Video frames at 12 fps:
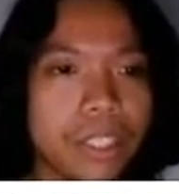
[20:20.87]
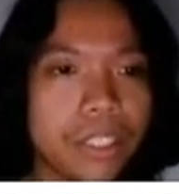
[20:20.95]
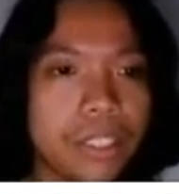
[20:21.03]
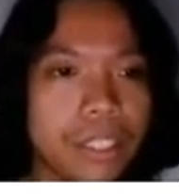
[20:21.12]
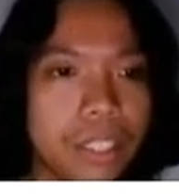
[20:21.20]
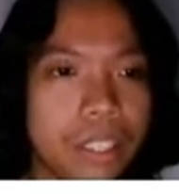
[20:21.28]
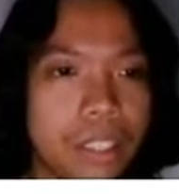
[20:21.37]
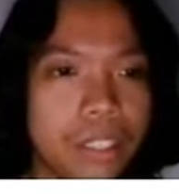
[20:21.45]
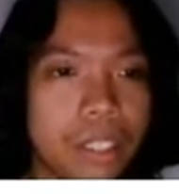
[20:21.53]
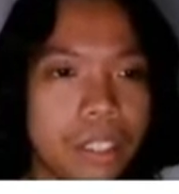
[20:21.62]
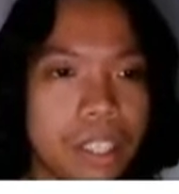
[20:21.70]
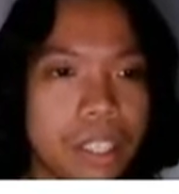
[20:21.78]
And then
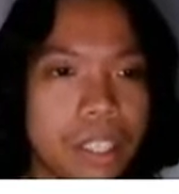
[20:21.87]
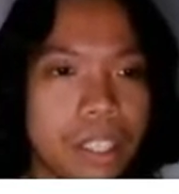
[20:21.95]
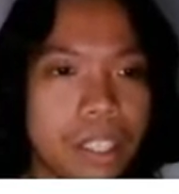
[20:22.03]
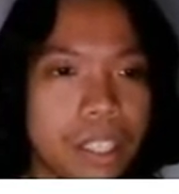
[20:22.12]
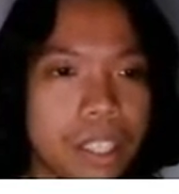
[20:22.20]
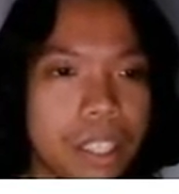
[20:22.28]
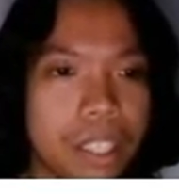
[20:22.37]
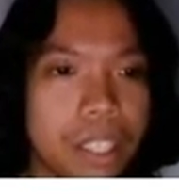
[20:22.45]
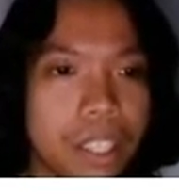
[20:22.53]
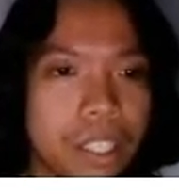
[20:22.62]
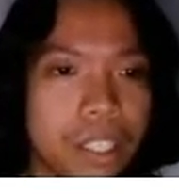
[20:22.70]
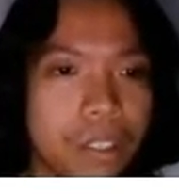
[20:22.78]
update and
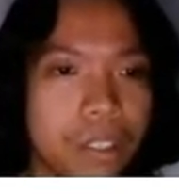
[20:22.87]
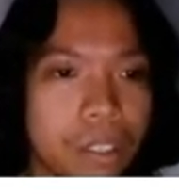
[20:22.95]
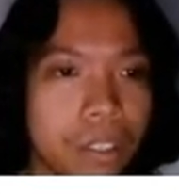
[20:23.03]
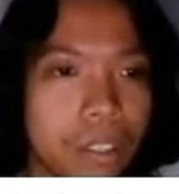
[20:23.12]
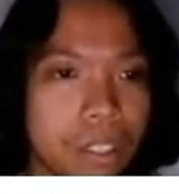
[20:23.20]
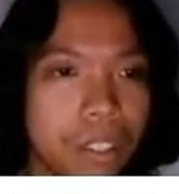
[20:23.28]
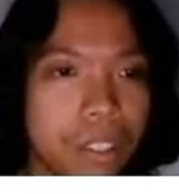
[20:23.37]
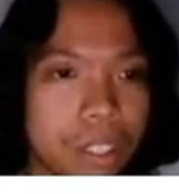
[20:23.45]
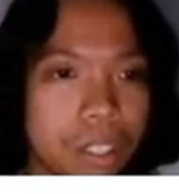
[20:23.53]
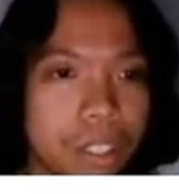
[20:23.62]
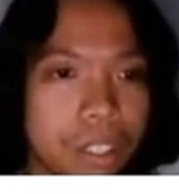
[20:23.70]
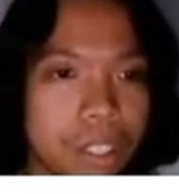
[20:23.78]
the security group
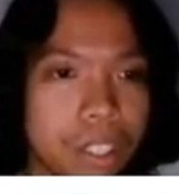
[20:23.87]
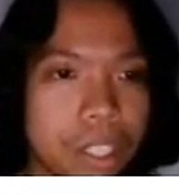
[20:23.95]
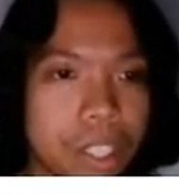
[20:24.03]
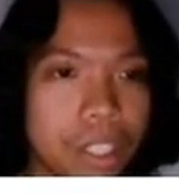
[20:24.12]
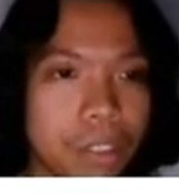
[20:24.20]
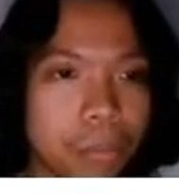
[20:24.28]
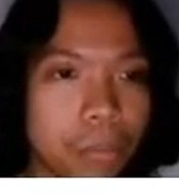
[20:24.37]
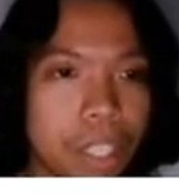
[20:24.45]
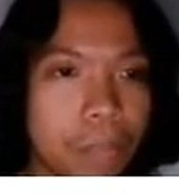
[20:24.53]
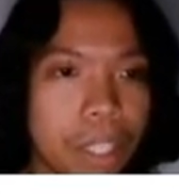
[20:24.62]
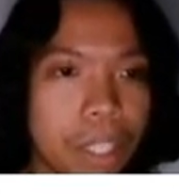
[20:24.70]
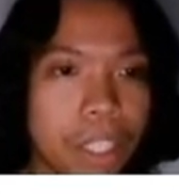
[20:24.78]
rules,
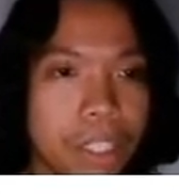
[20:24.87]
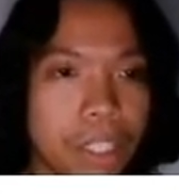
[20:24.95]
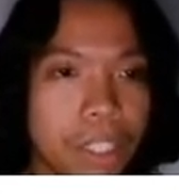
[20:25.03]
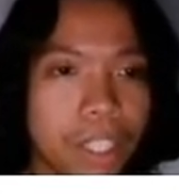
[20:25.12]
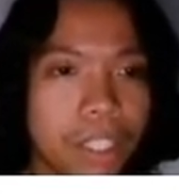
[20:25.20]
that's correct.